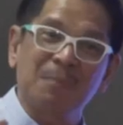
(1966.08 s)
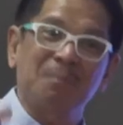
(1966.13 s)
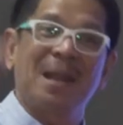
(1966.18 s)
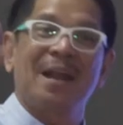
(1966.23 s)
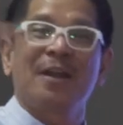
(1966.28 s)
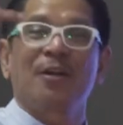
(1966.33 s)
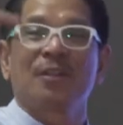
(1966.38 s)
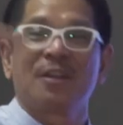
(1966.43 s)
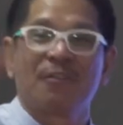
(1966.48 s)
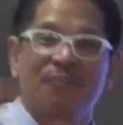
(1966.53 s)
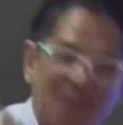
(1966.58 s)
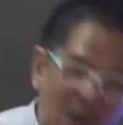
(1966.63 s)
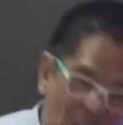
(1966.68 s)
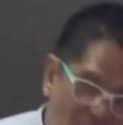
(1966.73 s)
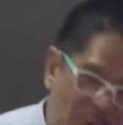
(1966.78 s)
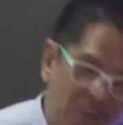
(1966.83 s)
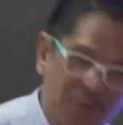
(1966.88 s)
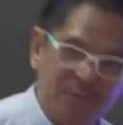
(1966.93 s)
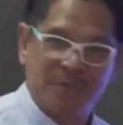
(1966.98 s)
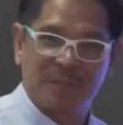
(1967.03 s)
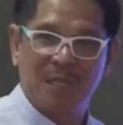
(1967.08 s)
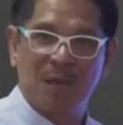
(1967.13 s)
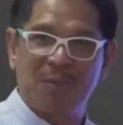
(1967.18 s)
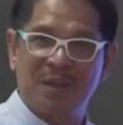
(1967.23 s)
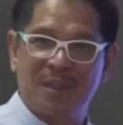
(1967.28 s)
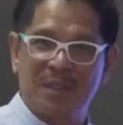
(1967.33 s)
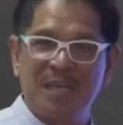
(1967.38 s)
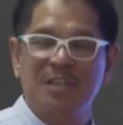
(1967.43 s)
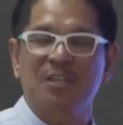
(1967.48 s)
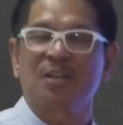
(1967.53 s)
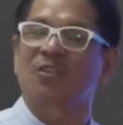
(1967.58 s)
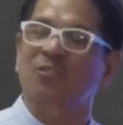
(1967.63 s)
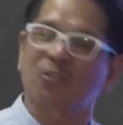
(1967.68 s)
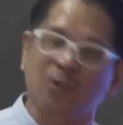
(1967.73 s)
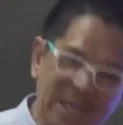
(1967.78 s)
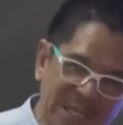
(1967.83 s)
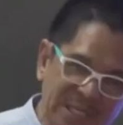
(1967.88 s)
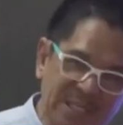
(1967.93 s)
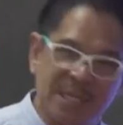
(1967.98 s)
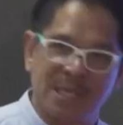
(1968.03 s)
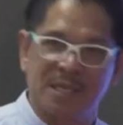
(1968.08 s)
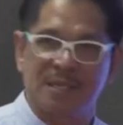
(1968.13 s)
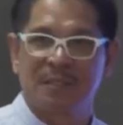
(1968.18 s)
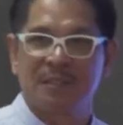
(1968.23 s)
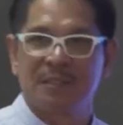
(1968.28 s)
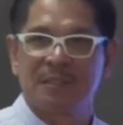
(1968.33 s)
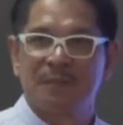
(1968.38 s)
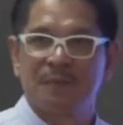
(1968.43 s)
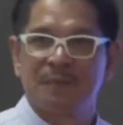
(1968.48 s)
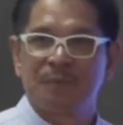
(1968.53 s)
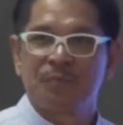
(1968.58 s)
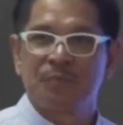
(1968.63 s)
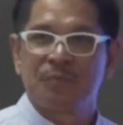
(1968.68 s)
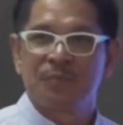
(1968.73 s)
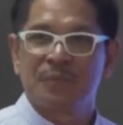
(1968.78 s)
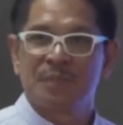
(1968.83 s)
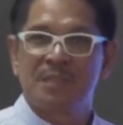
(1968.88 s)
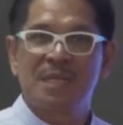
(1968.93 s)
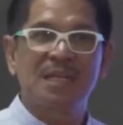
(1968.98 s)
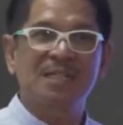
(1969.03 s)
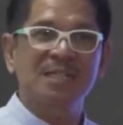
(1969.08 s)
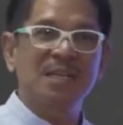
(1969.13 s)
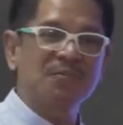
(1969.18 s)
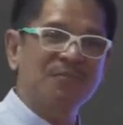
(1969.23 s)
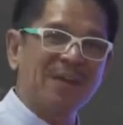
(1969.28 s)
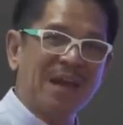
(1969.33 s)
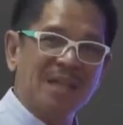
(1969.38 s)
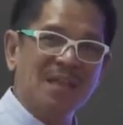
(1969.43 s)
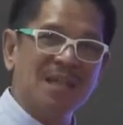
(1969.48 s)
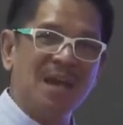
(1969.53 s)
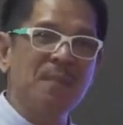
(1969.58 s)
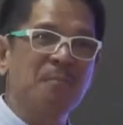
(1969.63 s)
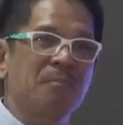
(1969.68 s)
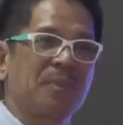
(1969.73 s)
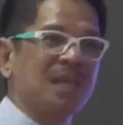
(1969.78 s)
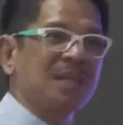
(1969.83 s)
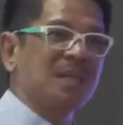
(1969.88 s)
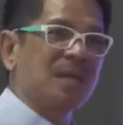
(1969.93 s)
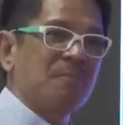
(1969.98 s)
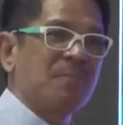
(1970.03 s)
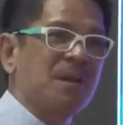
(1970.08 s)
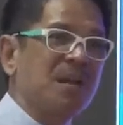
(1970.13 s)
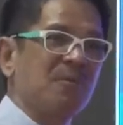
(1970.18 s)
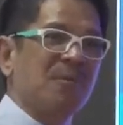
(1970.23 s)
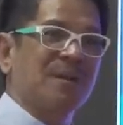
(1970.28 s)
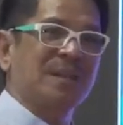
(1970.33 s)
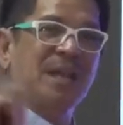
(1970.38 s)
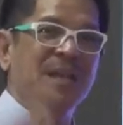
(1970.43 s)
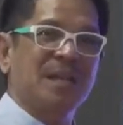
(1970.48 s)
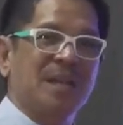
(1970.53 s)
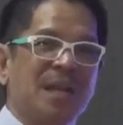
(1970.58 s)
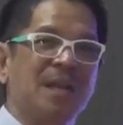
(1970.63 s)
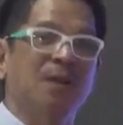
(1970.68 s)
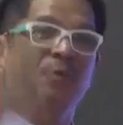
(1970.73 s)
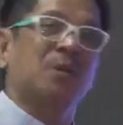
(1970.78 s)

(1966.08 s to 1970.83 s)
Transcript: plan on the phone. They will think you're crazy. Just invite them, bring them here. When they're here,